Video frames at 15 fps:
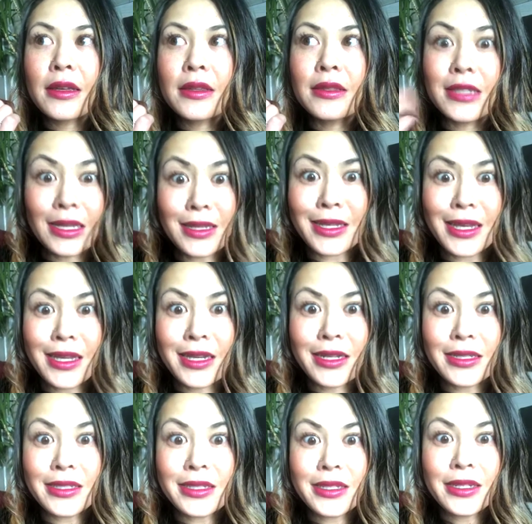delegate
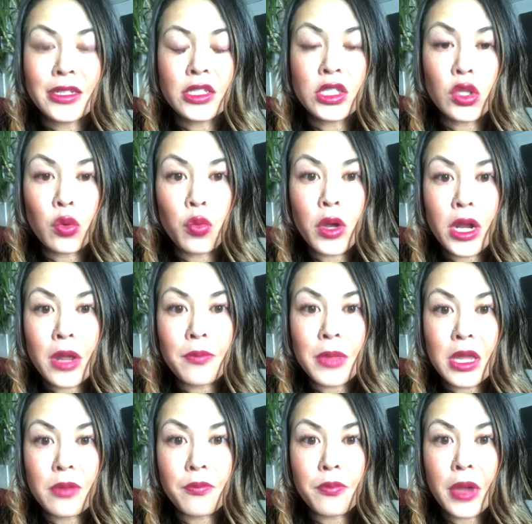it. So what I
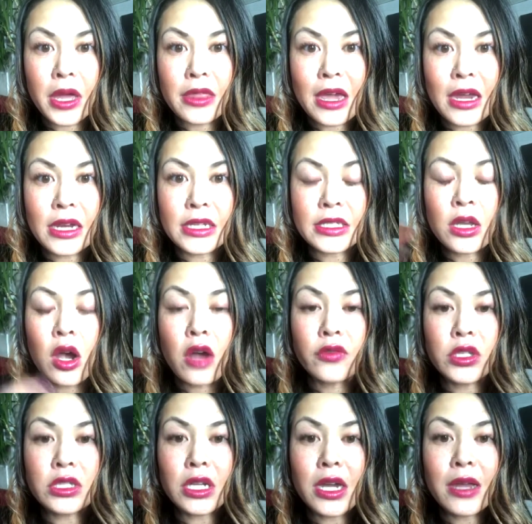mean by that is
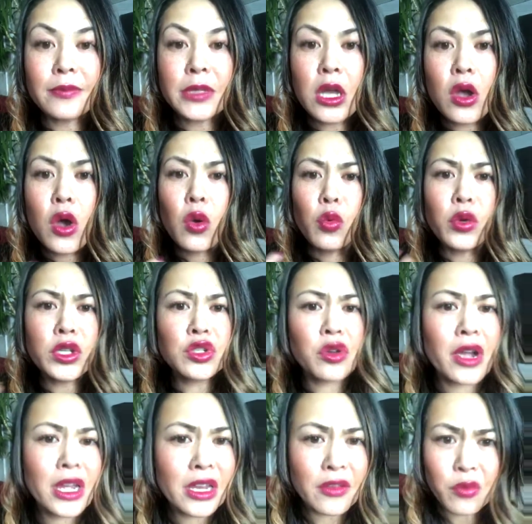oftentimes we
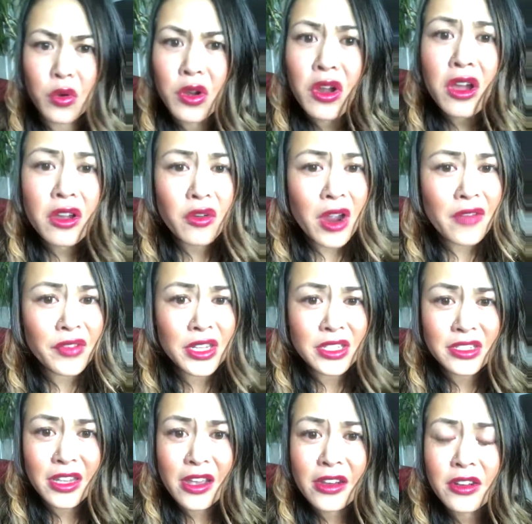try, if we're not a graphic
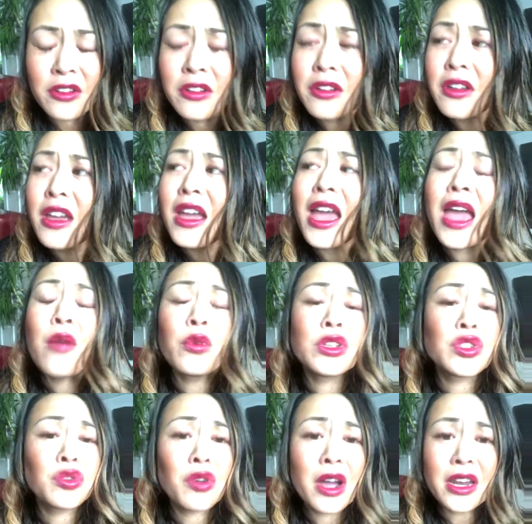designer and we
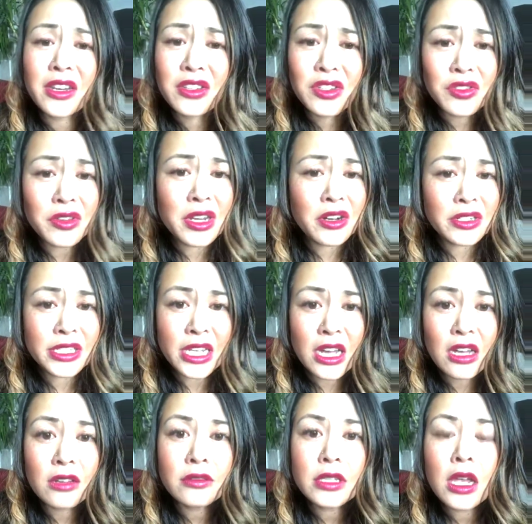try to do it
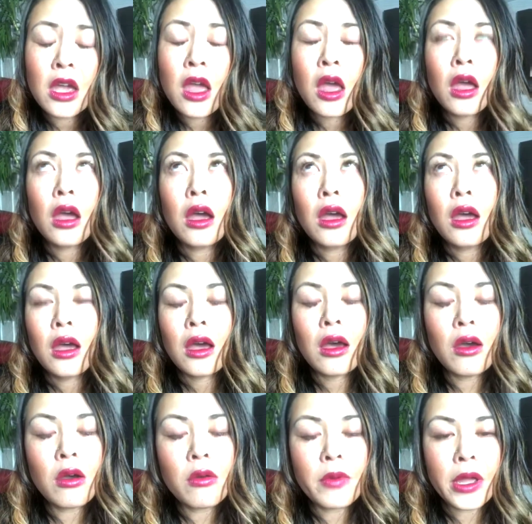ourselves,
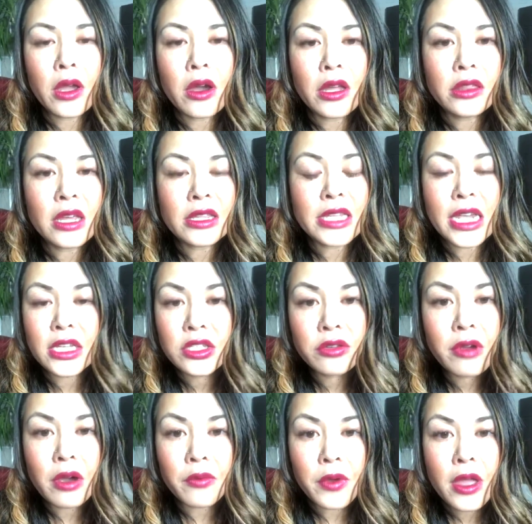oh my God, that takes you
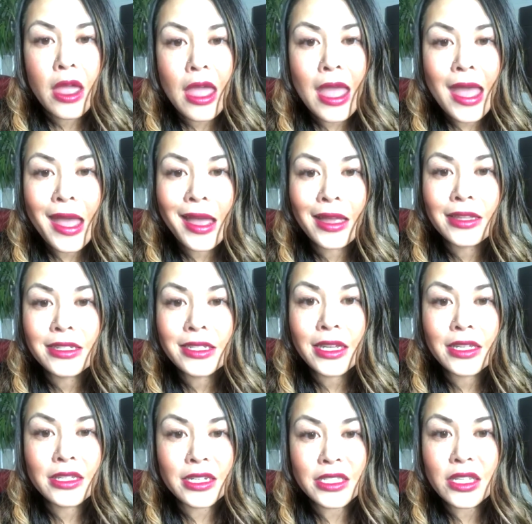out. And
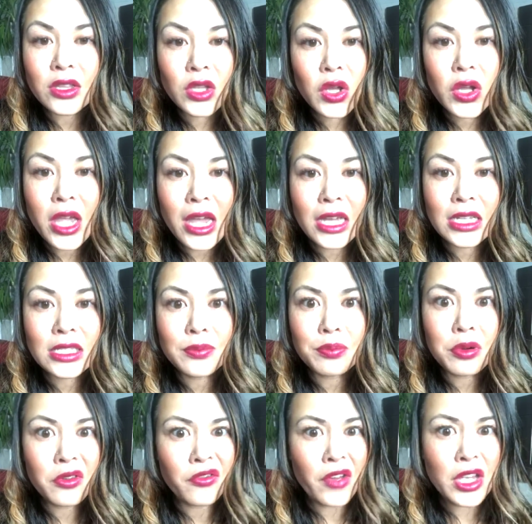it doesn't look as
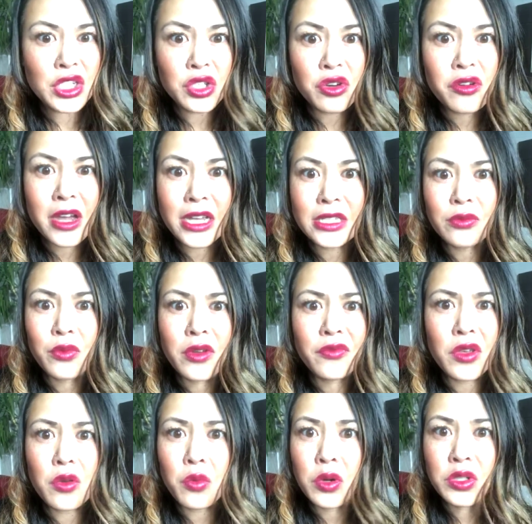professional as if
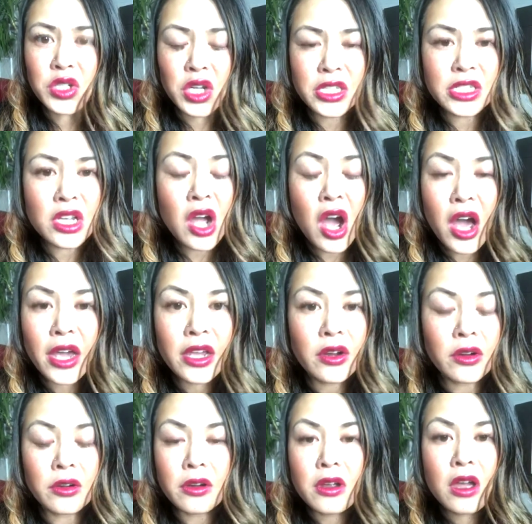you were just to
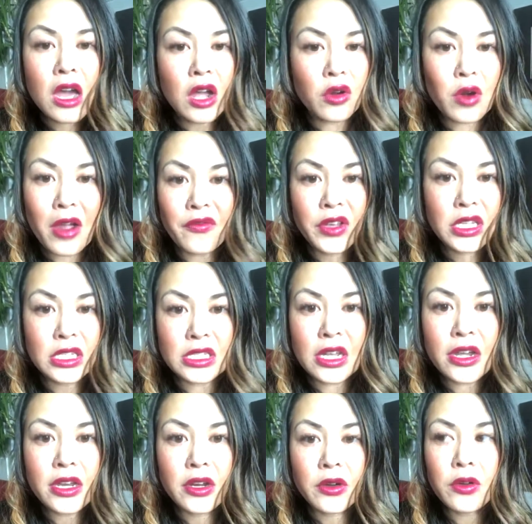hire a graphic
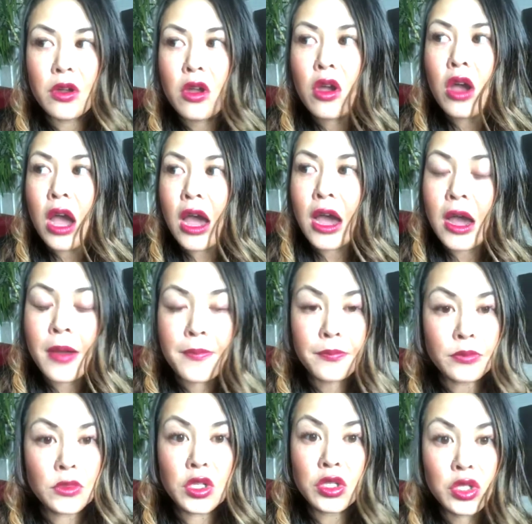designer
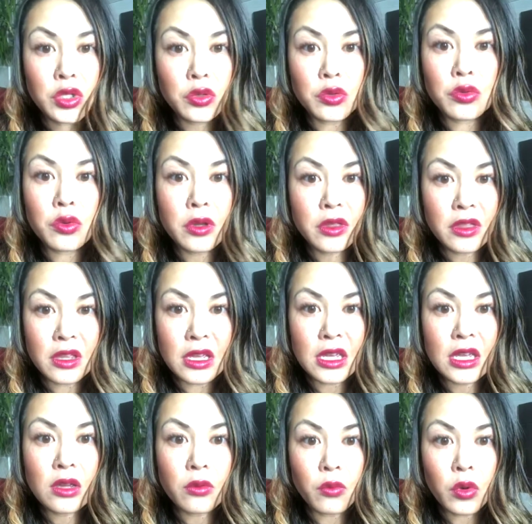to do
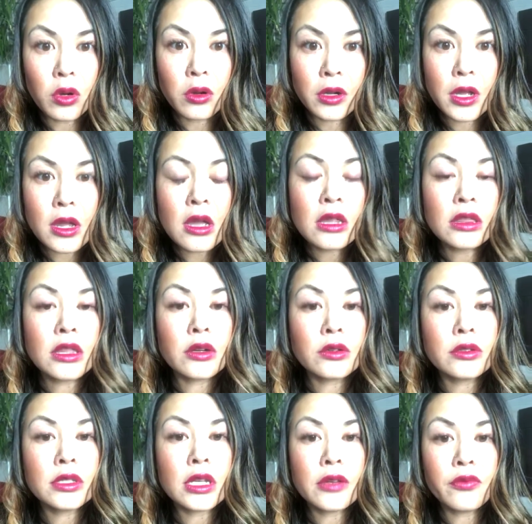the work.
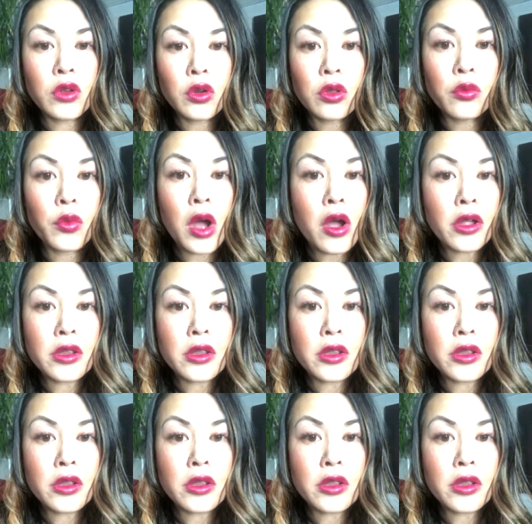If you're on